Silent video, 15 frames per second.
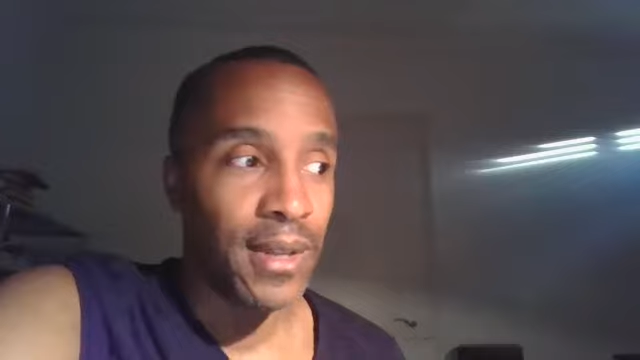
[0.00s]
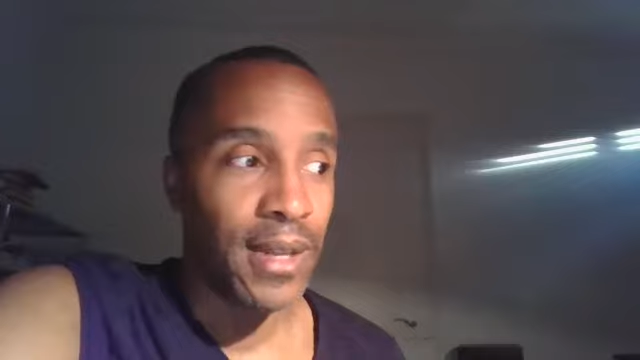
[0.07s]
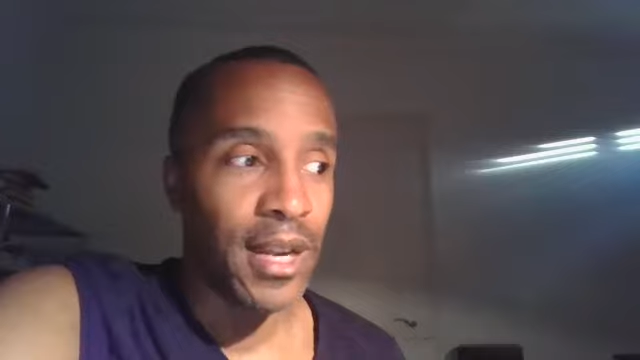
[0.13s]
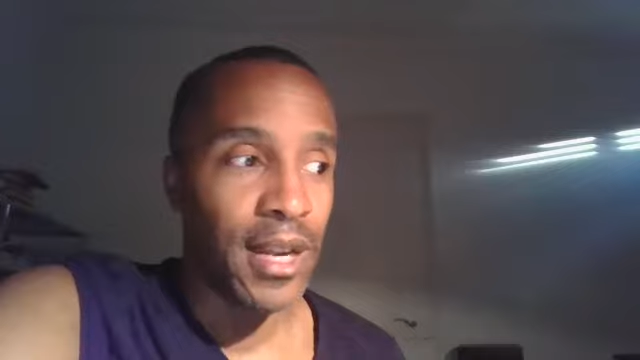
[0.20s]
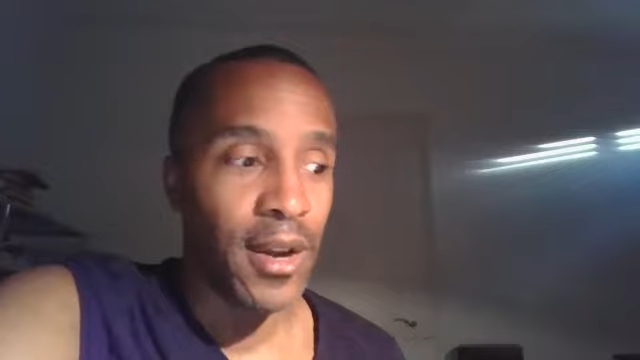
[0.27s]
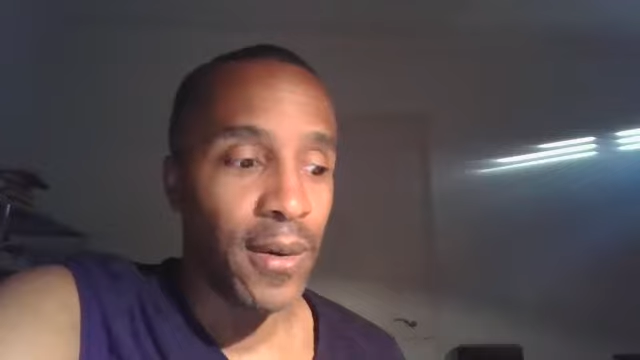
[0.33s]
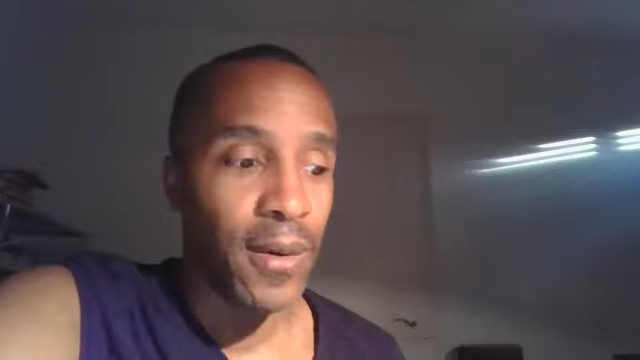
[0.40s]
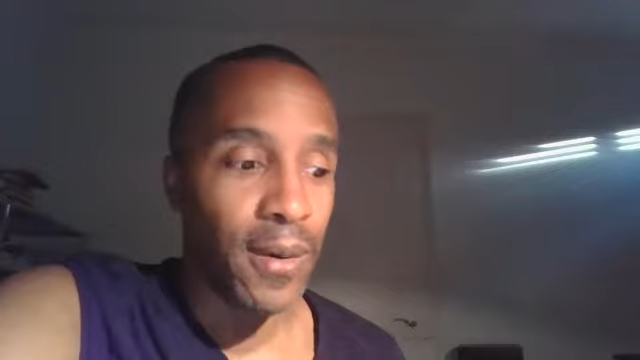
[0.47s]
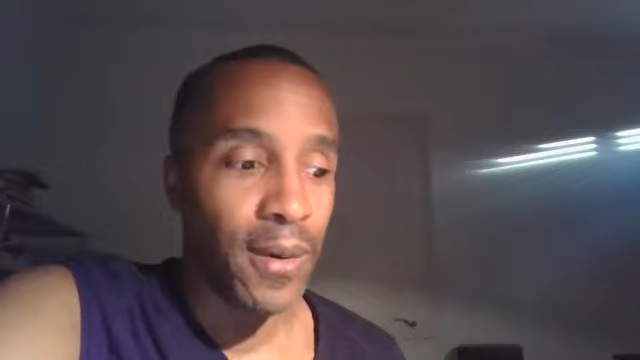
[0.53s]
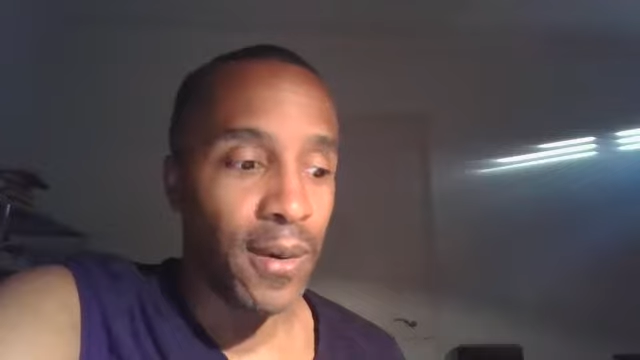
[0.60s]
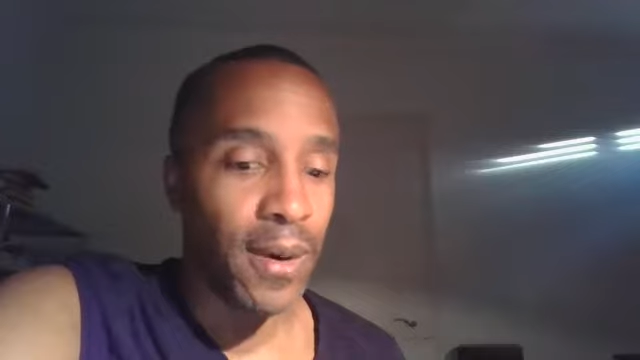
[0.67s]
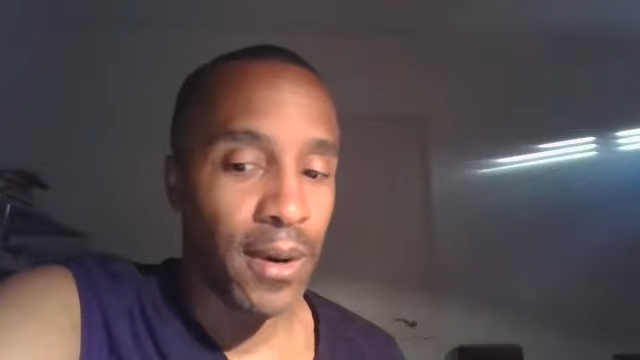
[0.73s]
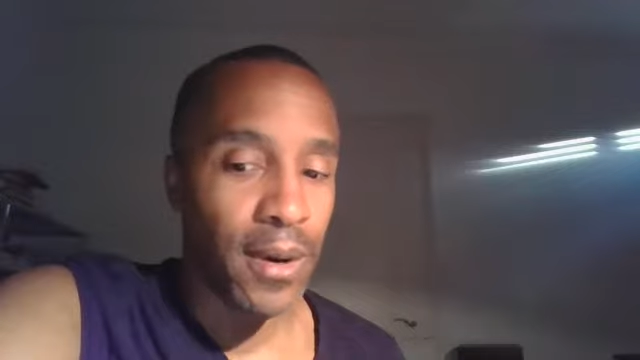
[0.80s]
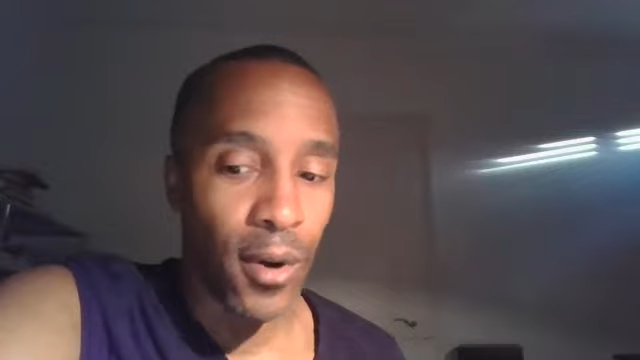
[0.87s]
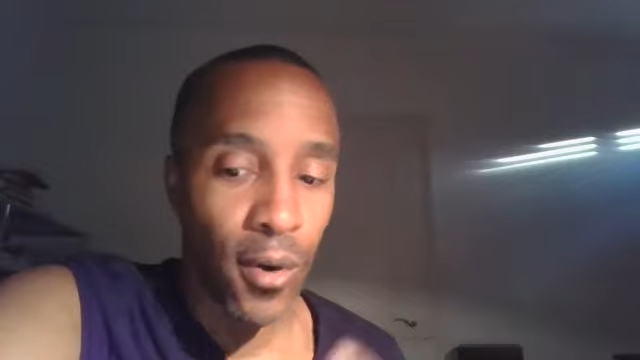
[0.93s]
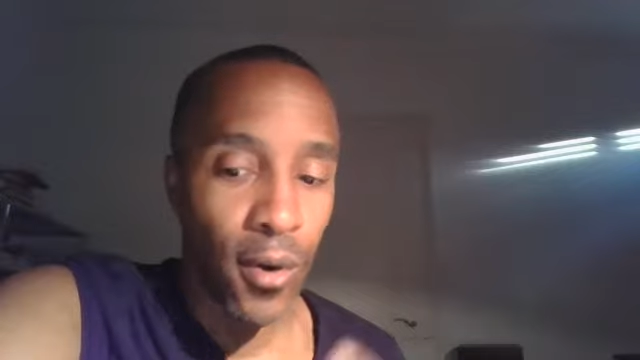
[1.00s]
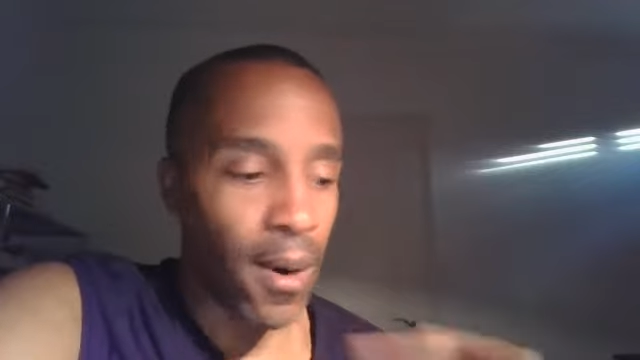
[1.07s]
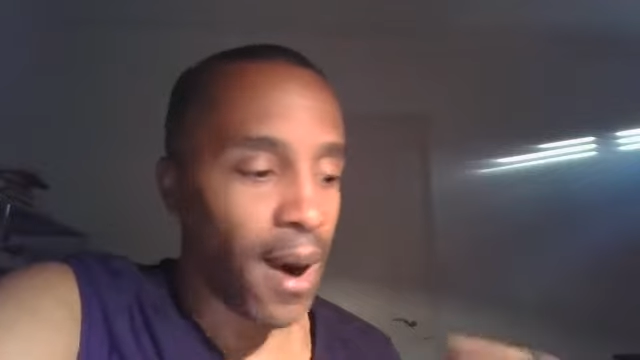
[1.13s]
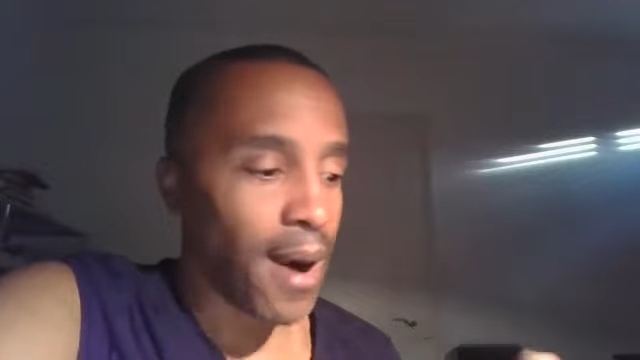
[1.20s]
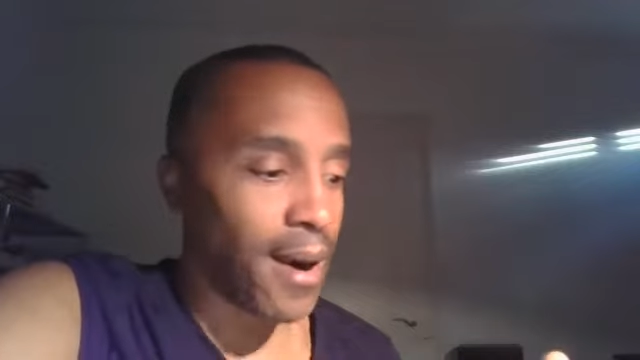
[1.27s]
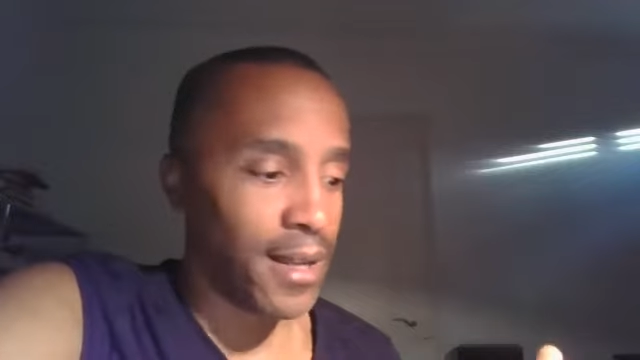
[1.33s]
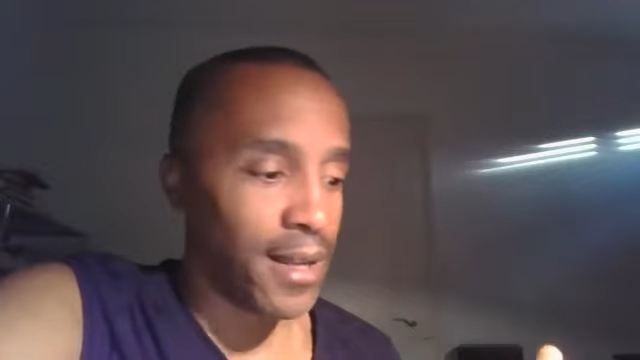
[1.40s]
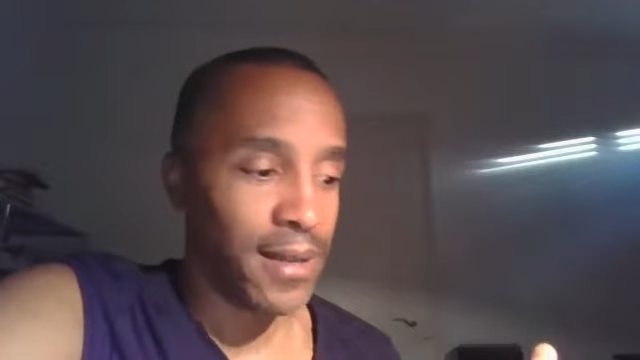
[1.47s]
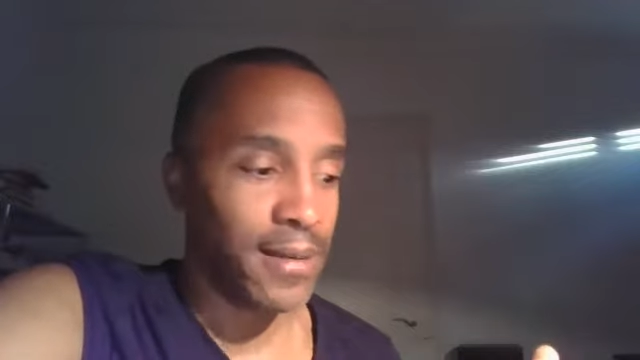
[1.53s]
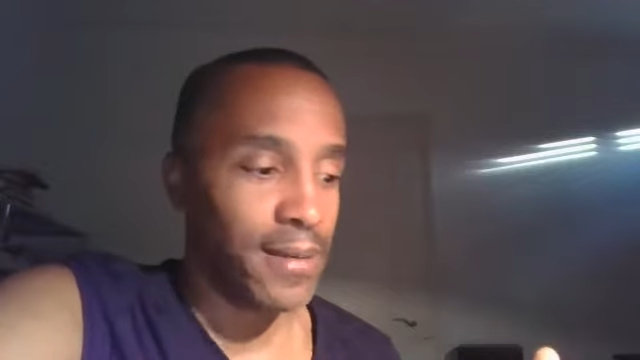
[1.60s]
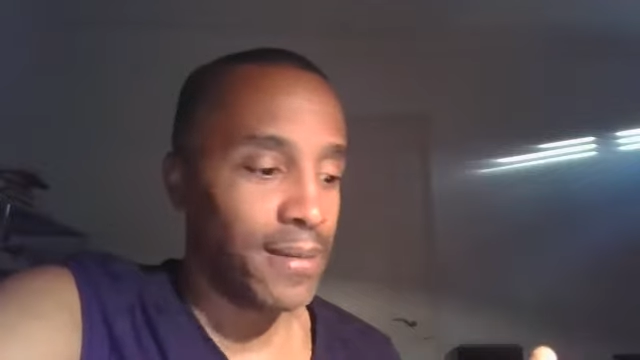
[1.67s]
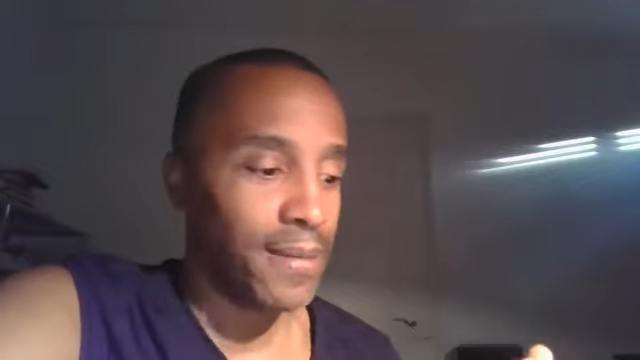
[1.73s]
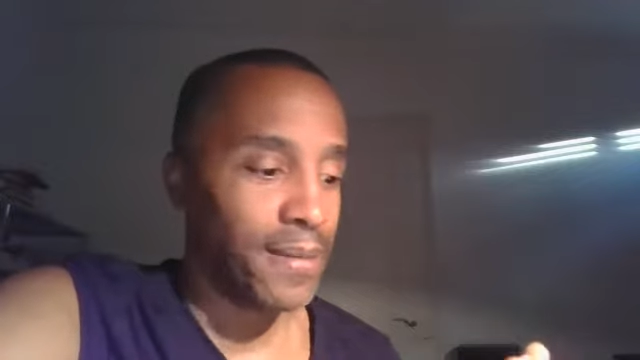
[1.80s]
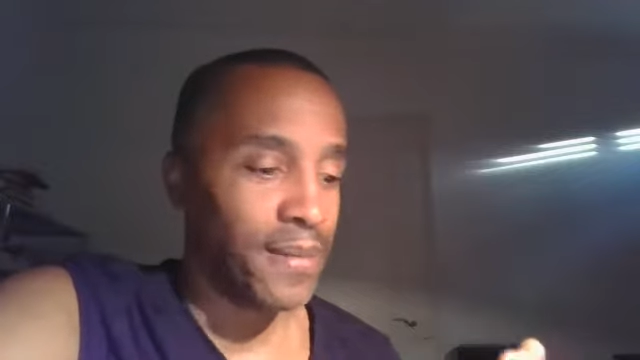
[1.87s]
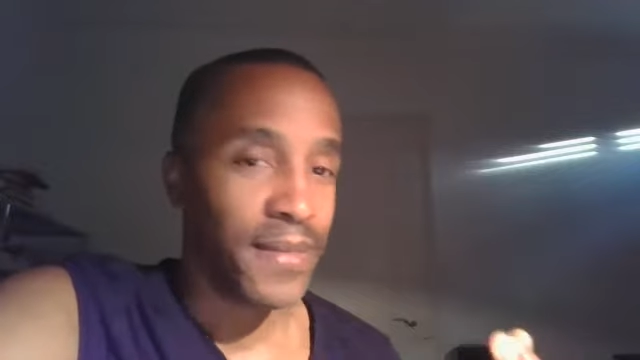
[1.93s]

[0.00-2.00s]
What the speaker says: who are you?